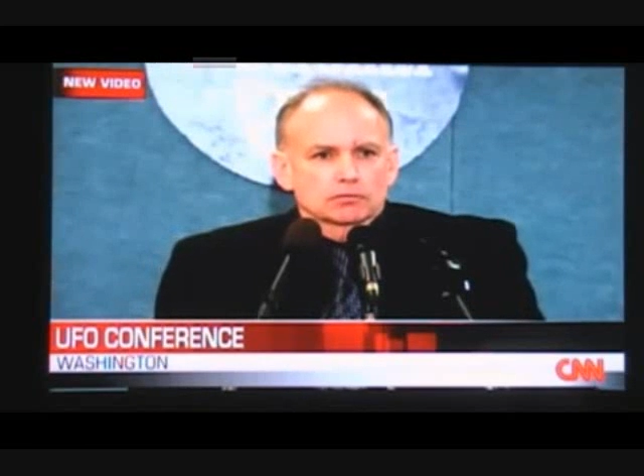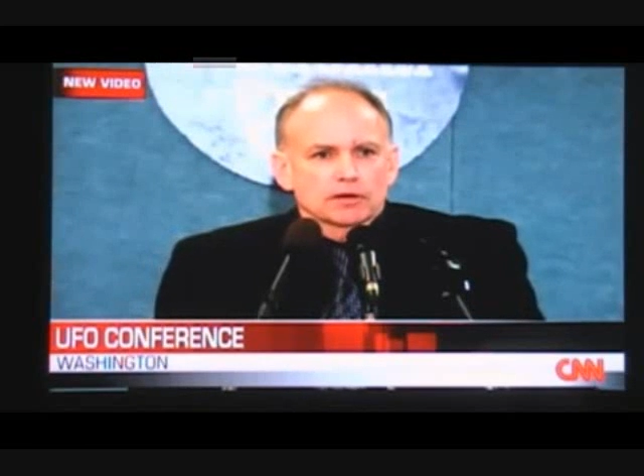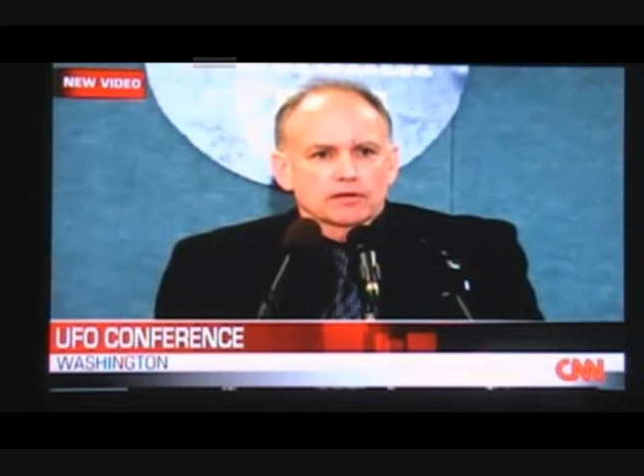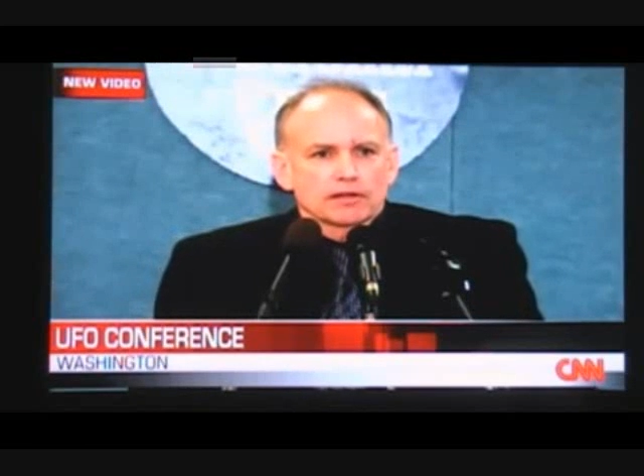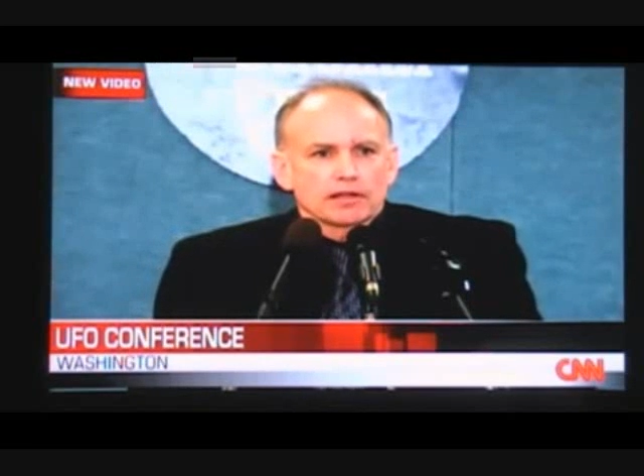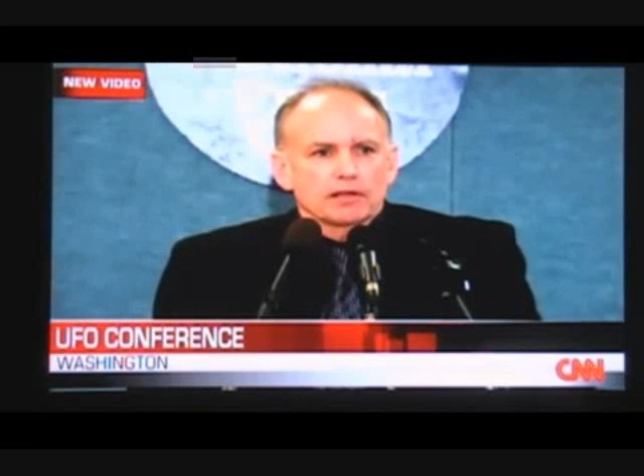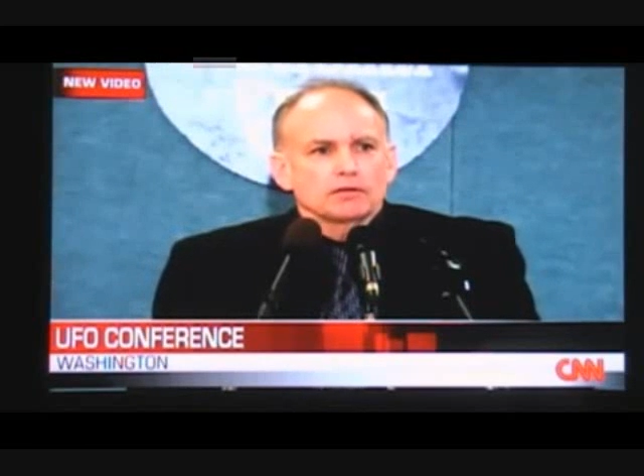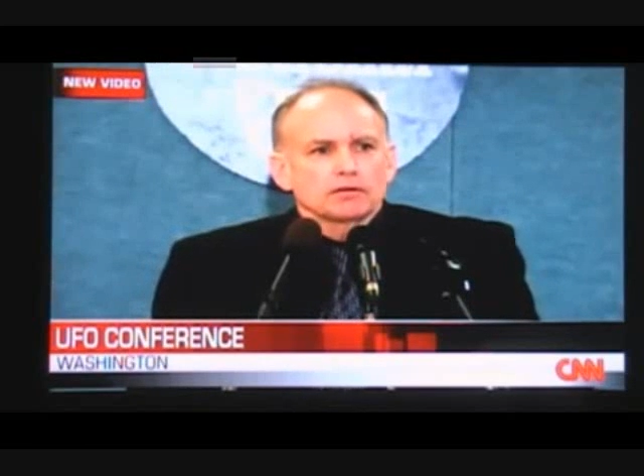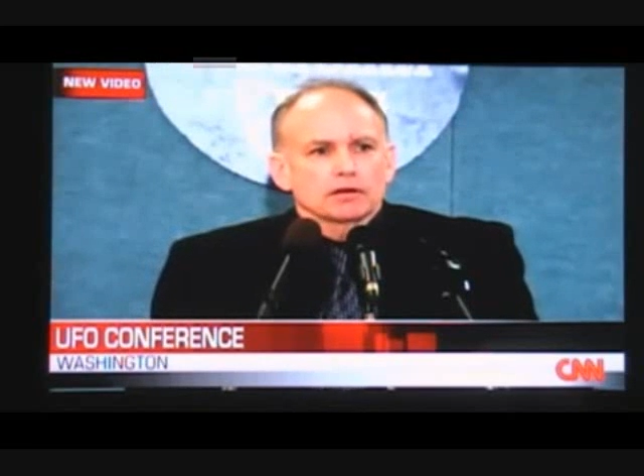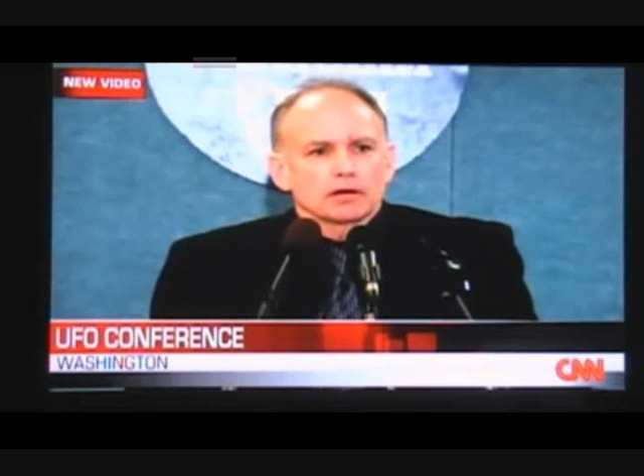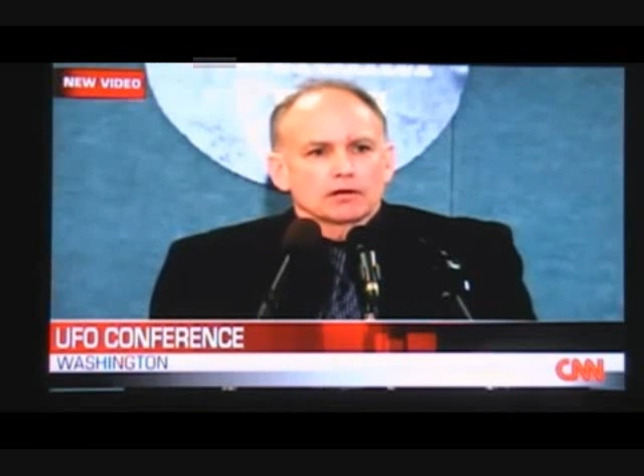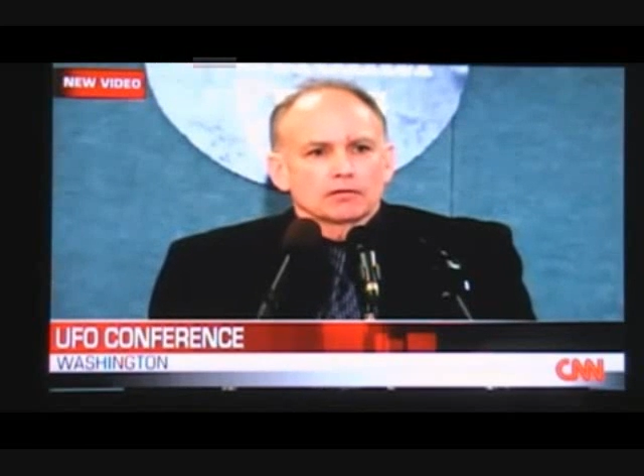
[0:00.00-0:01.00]
by the
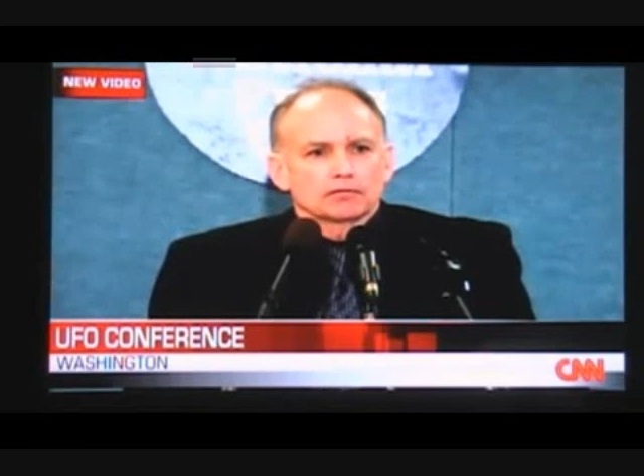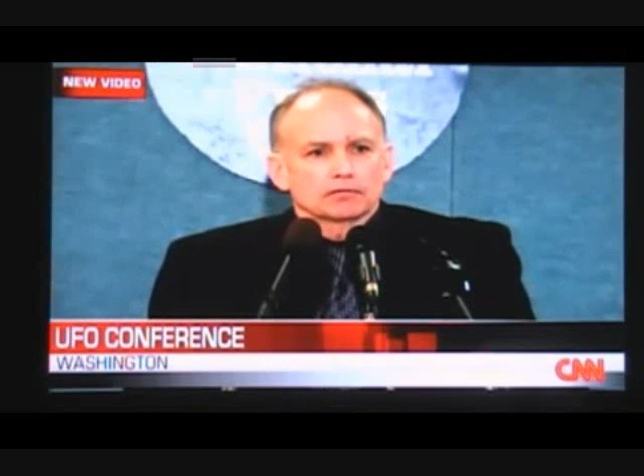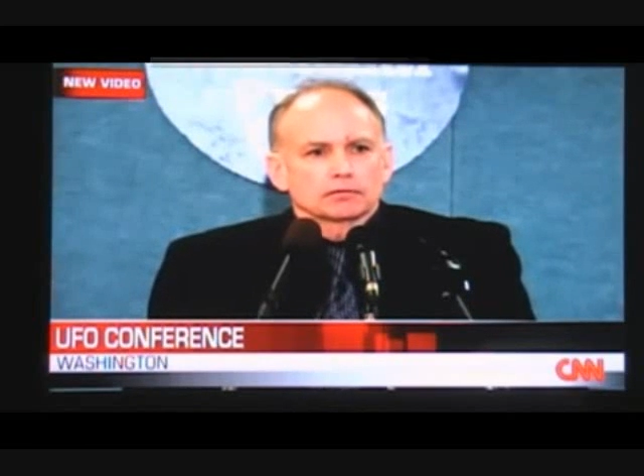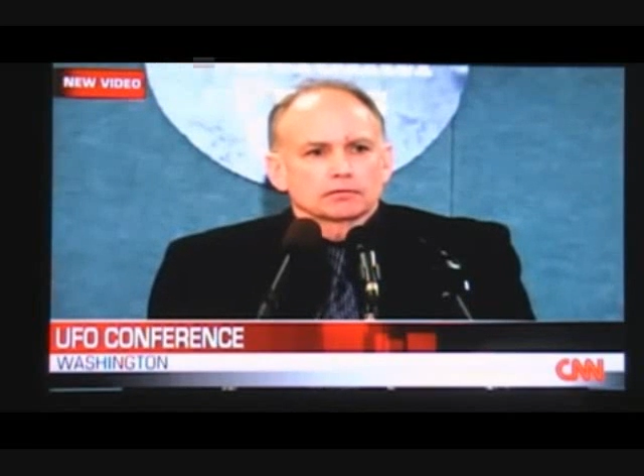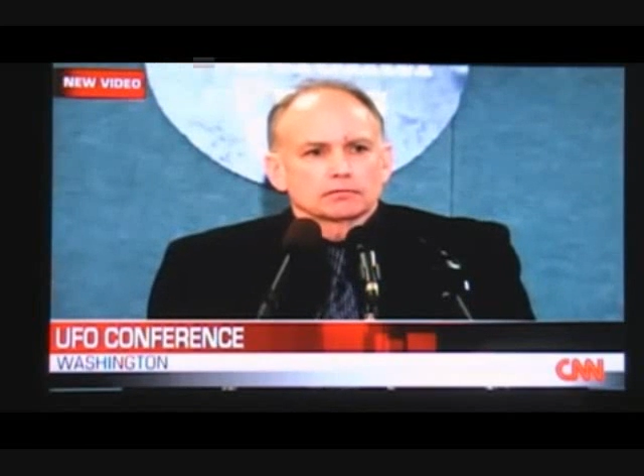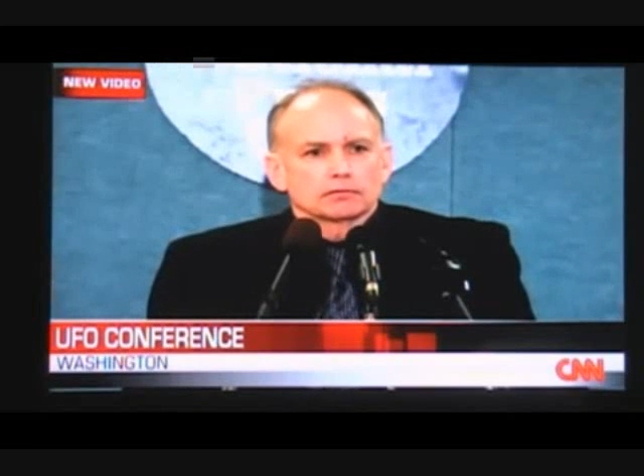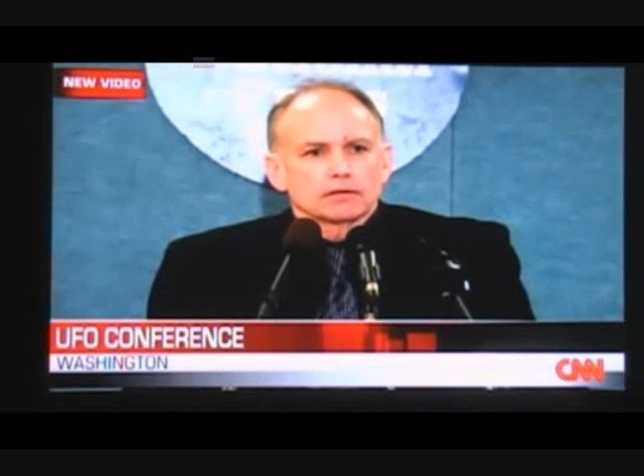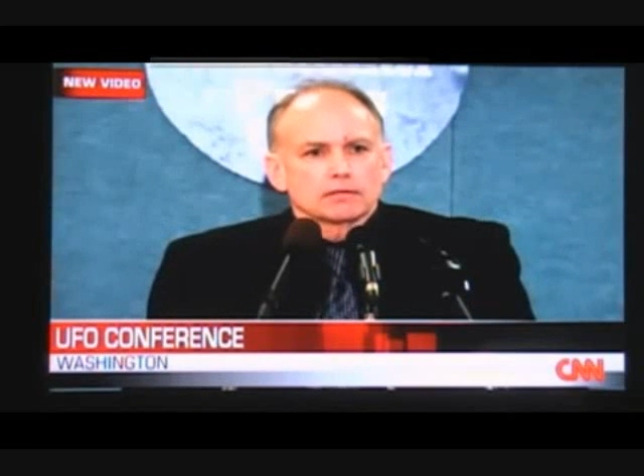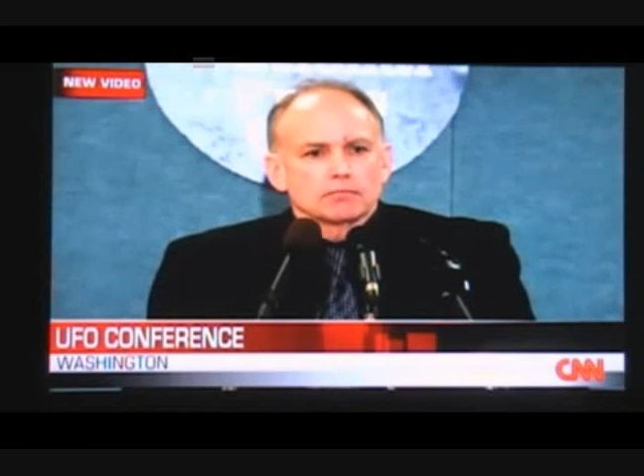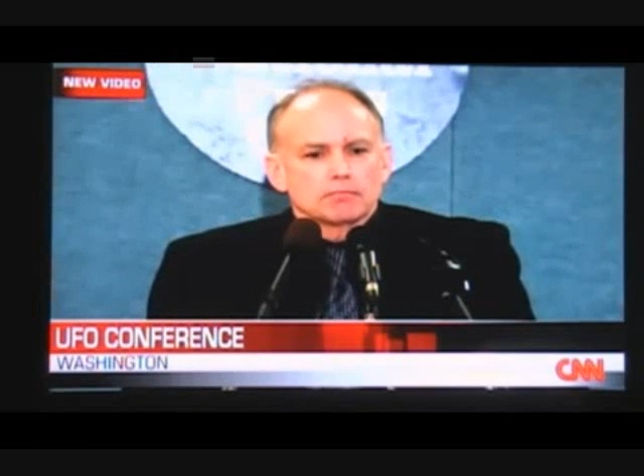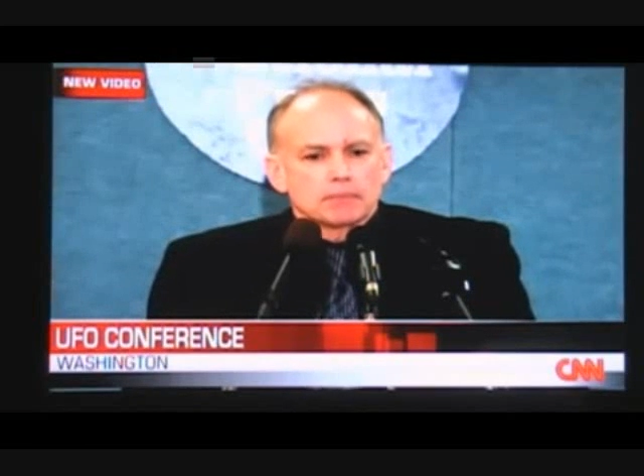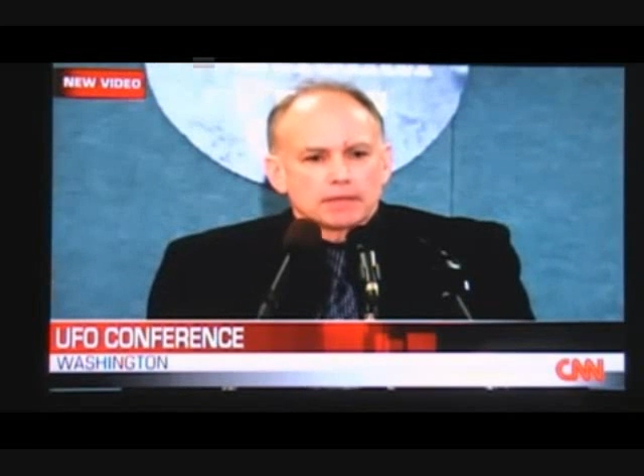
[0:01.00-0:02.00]
end of
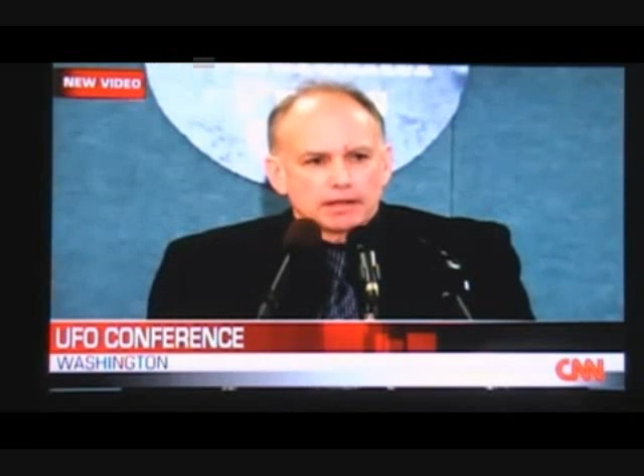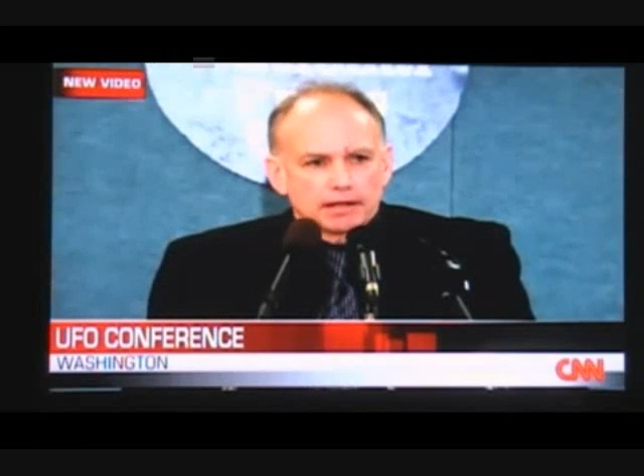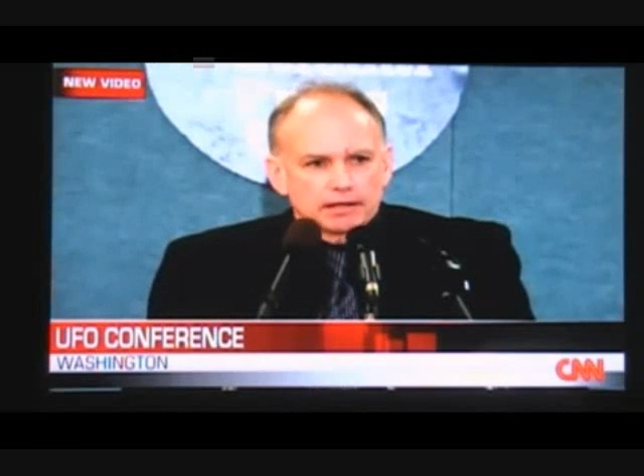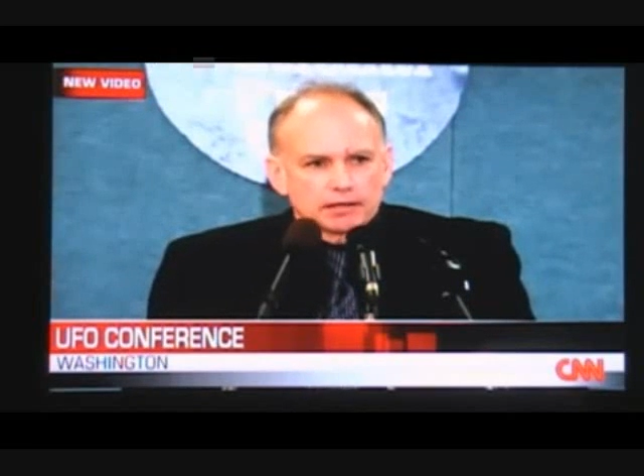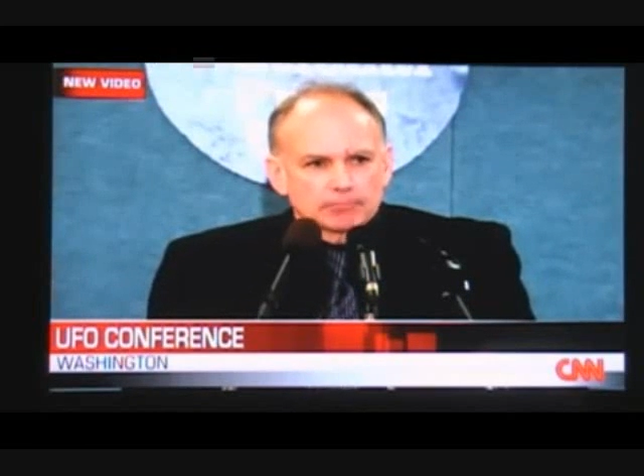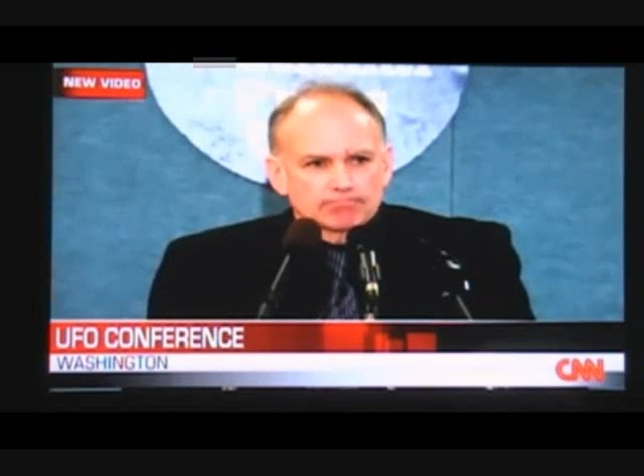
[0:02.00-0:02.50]
May,